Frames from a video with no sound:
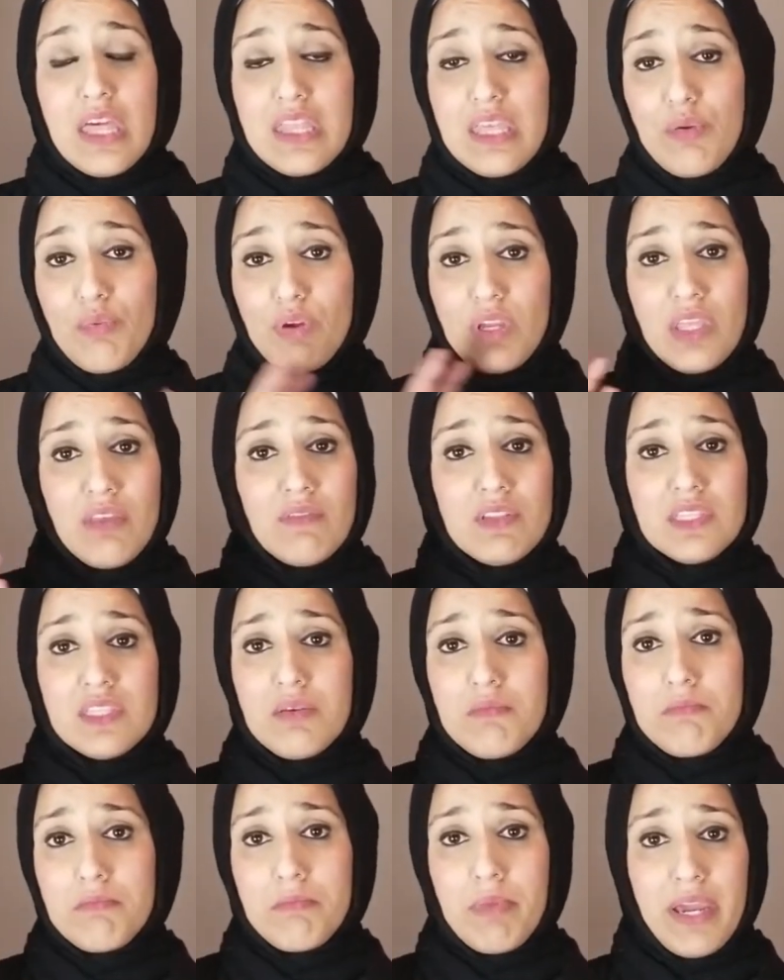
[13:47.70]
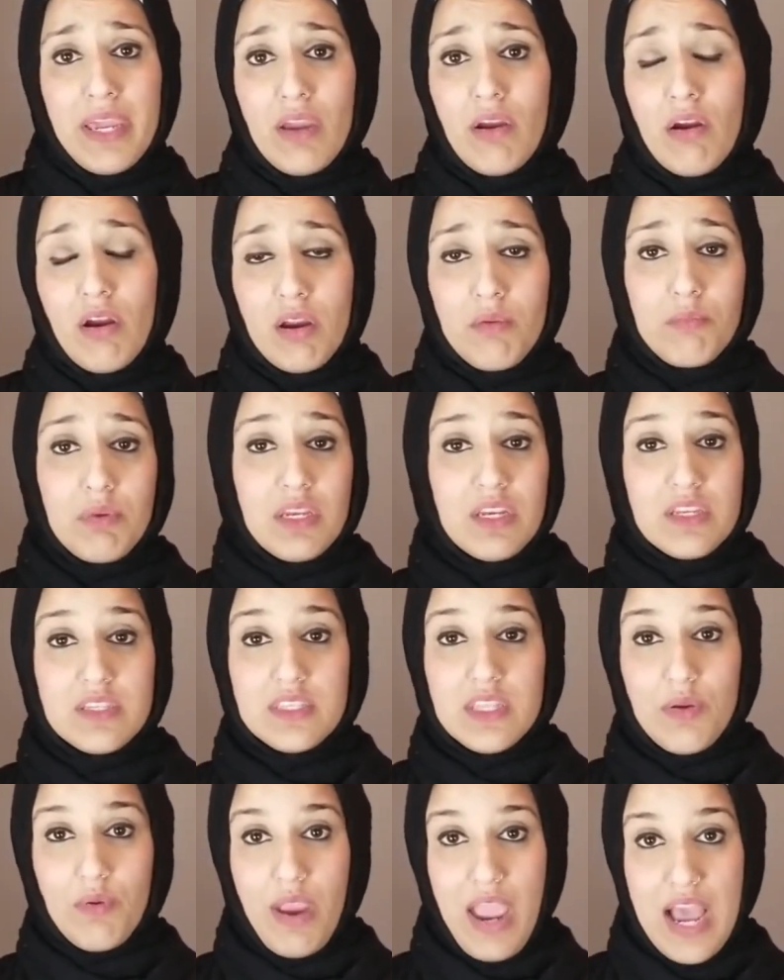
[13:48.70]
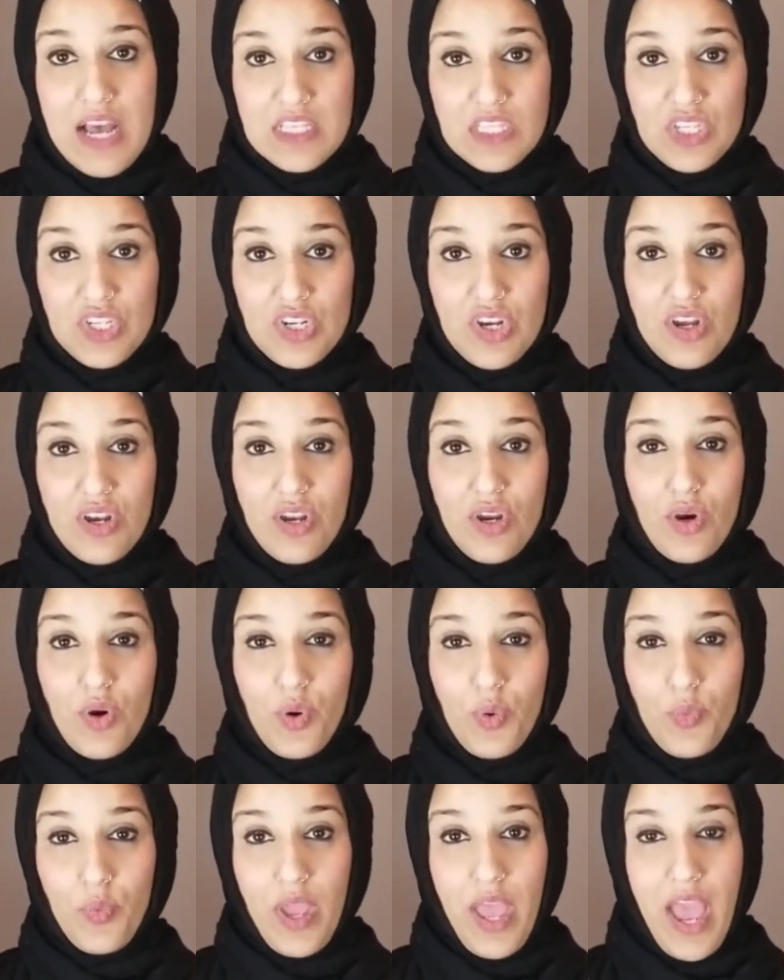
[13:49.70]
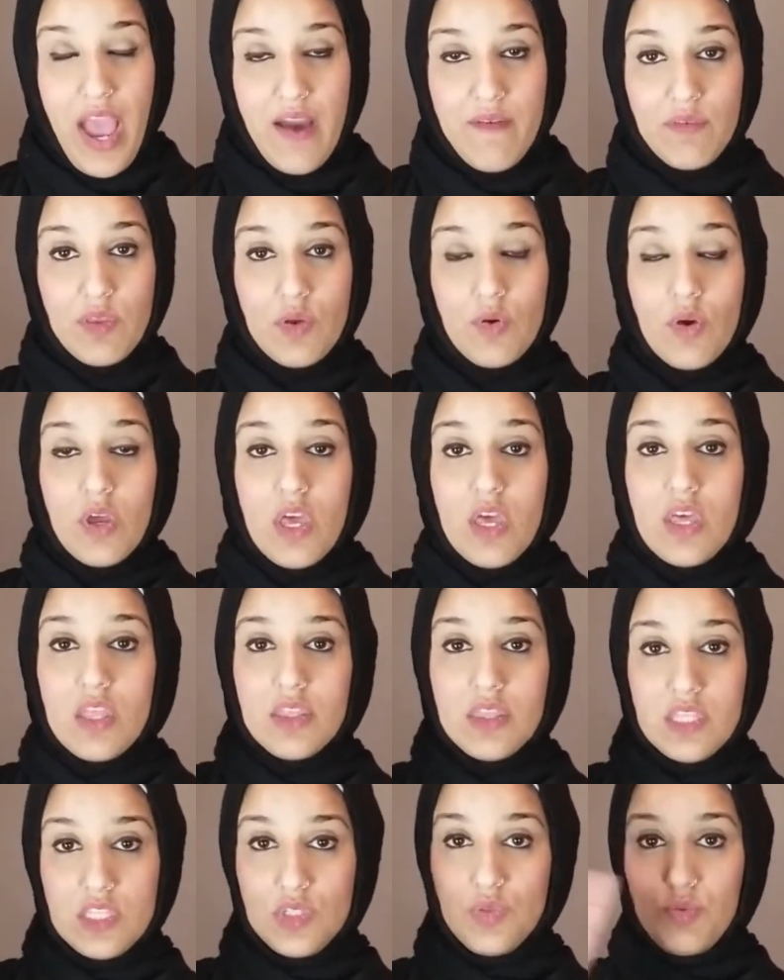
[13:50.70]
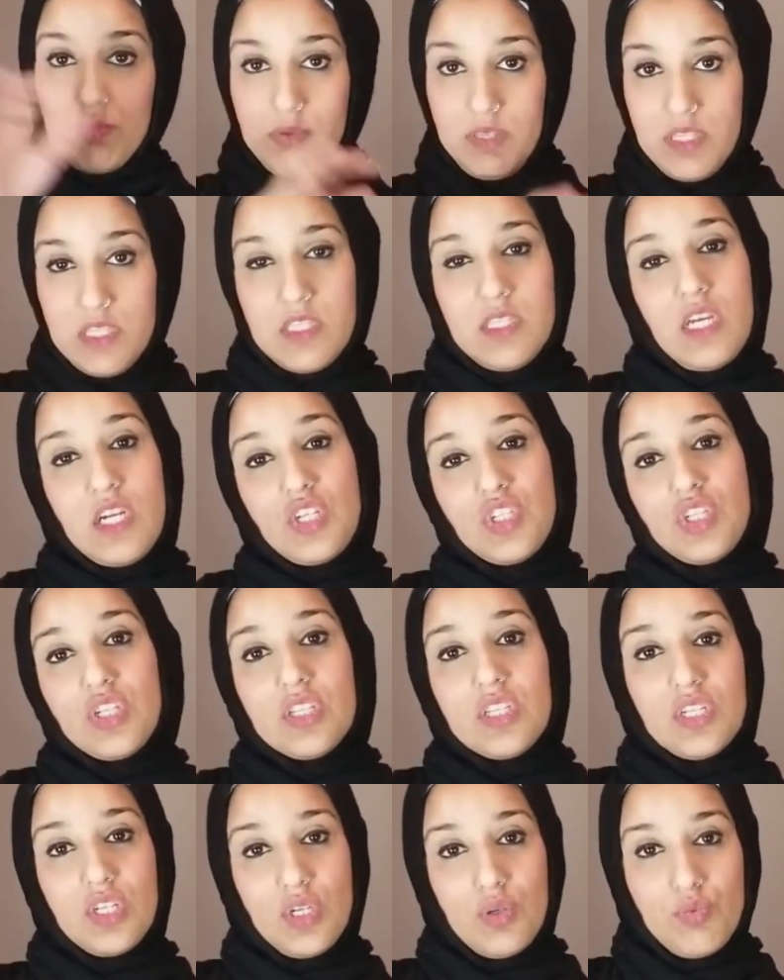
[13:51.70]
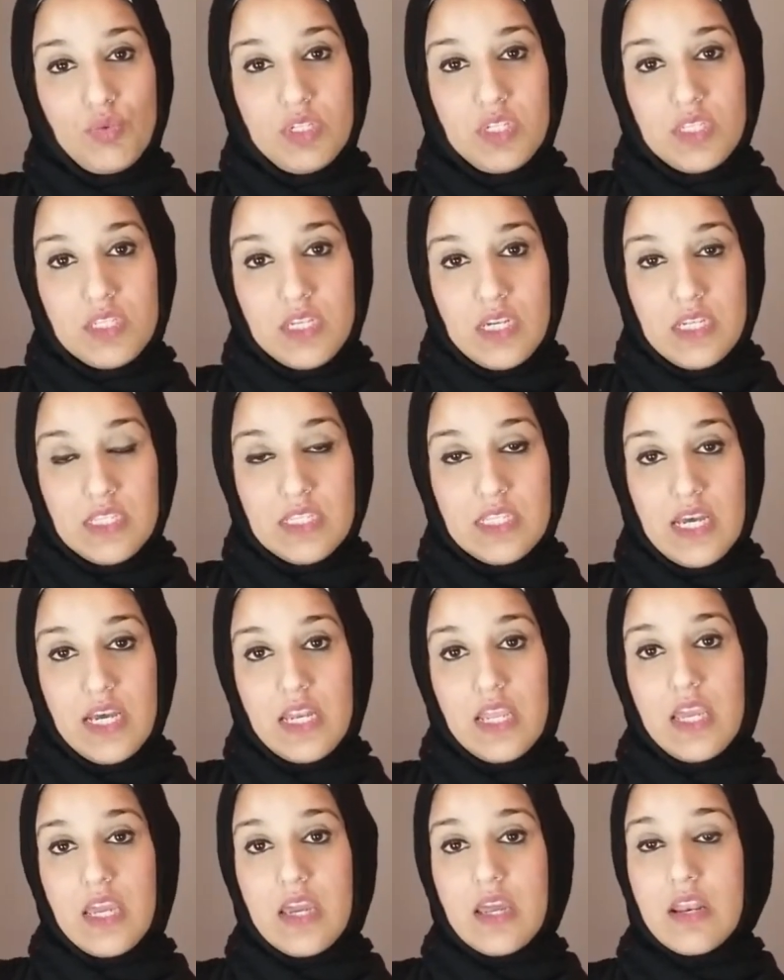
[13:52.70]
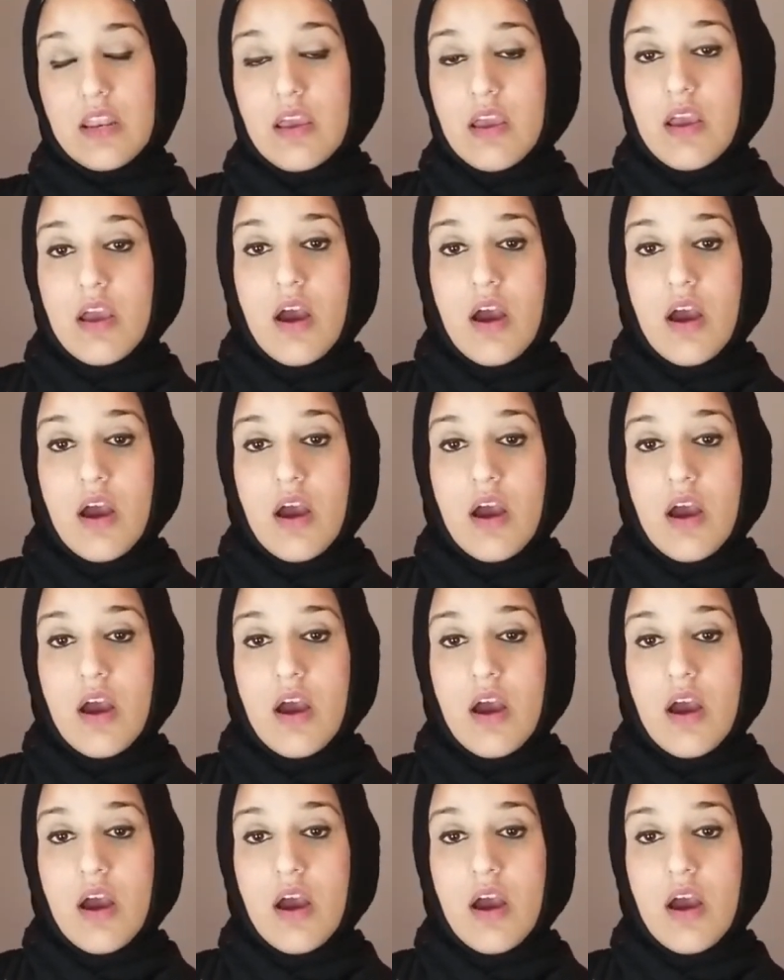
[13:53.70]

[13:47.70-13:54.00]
they were given some bicarb because they were acidotic or what have you, this would be the section that you would discuss that in.